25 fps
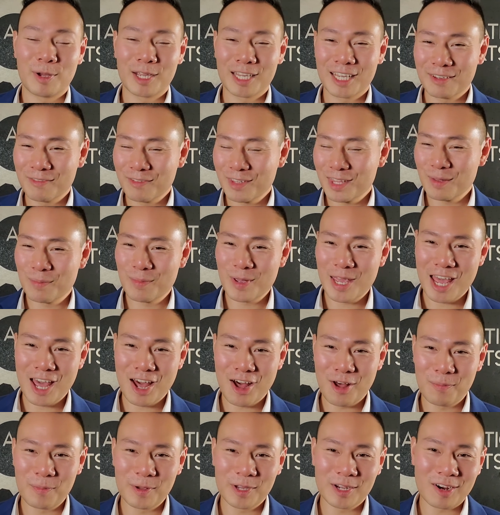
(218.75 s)
by giving them a
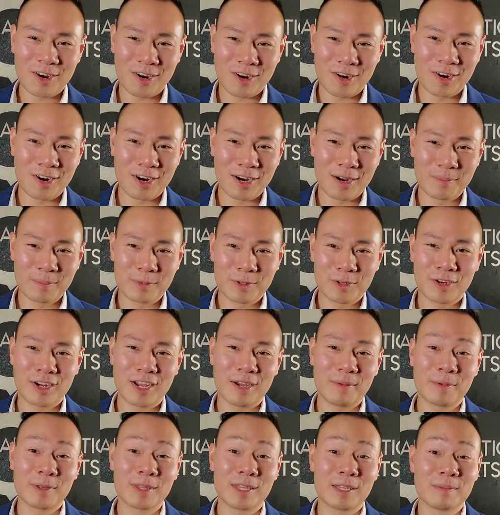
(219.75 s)
helping arm, you're
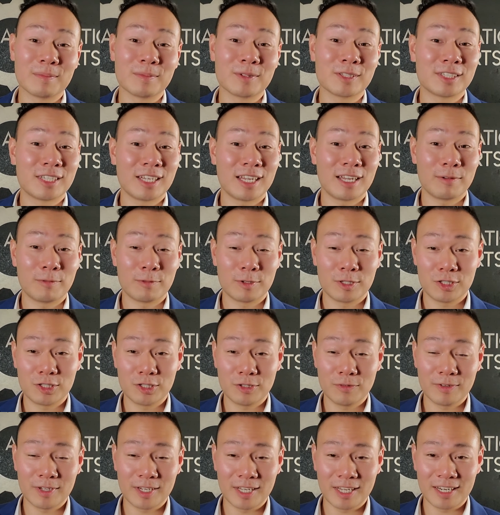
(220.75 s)
helping them stay
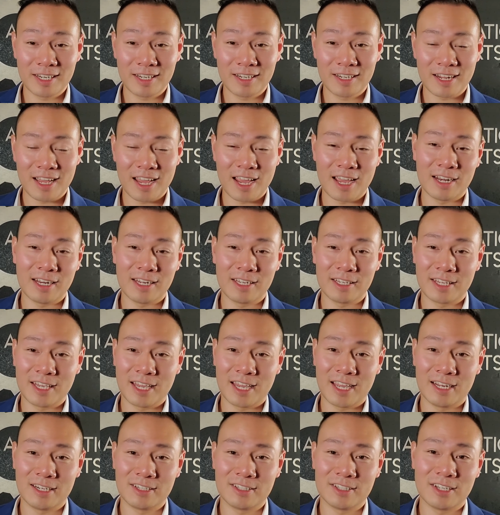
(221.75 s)
rejuvenated and
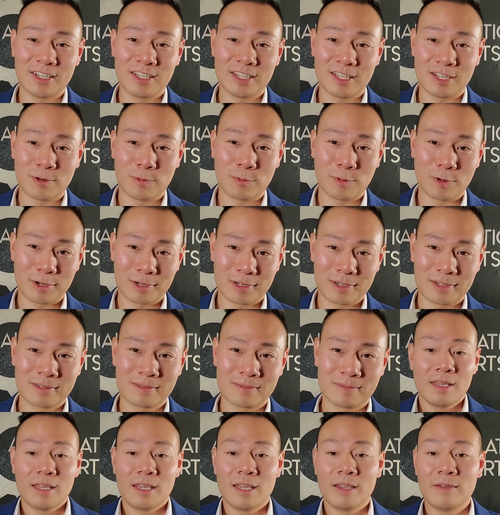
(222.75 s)
engaged in their work.
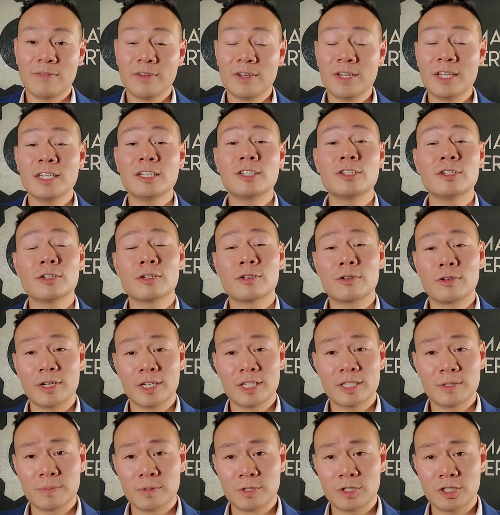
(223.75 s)
If you need to
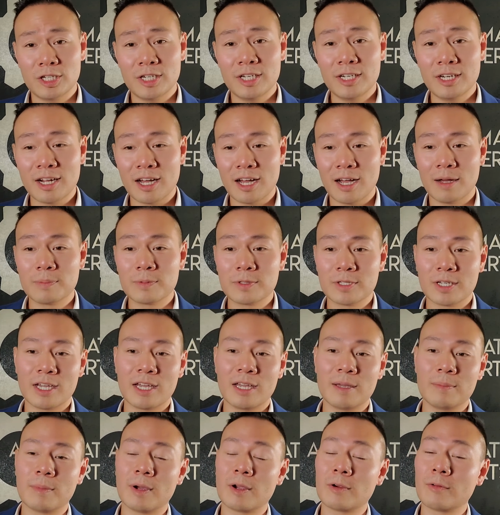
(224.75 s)
increase machine
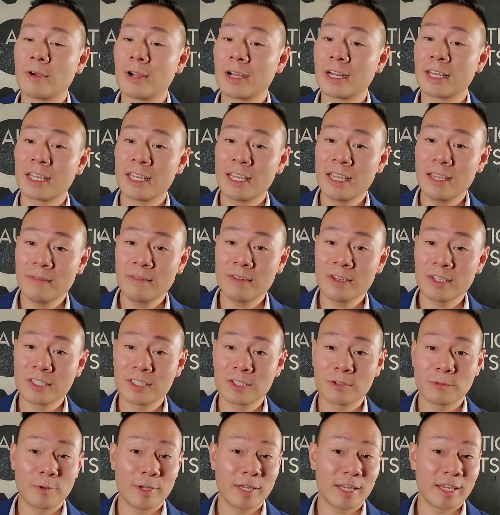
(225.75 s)
uptime by running evenings
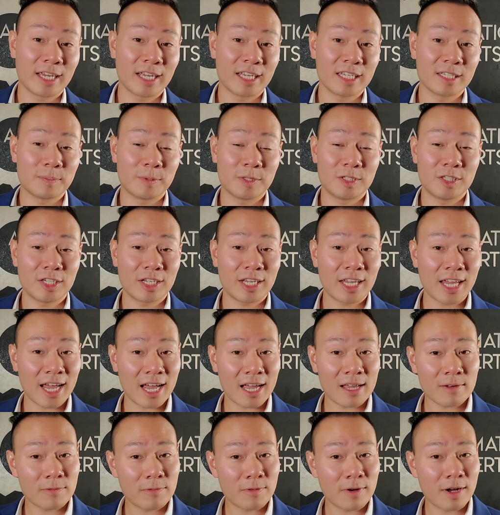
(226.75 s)
and weekends, but you
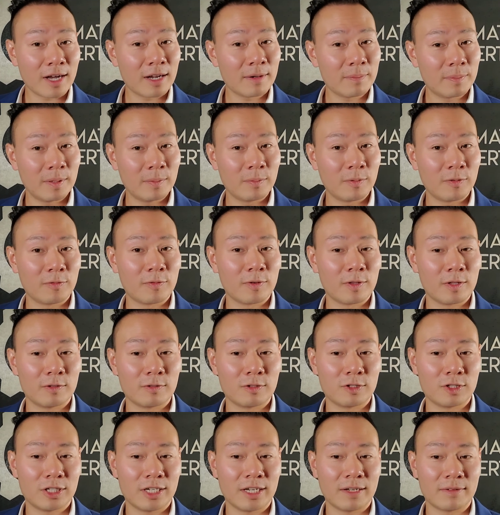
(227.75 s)
can't find people for
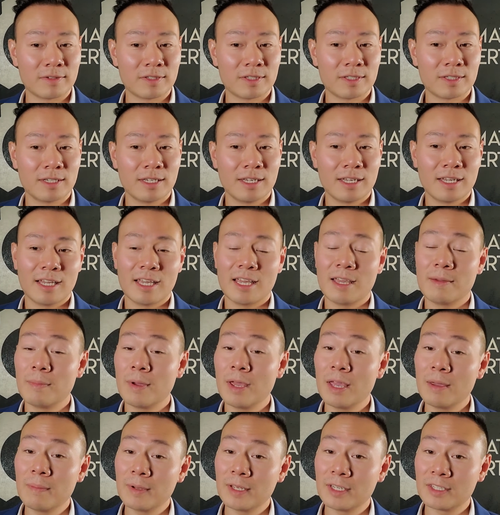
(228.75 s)
those shifts, it
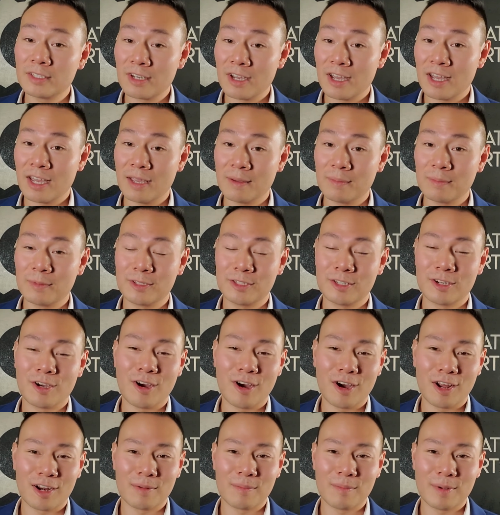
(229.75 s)
may be time to
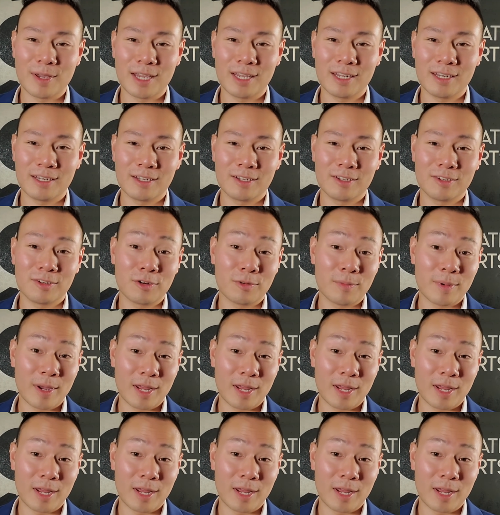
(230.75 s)
automate your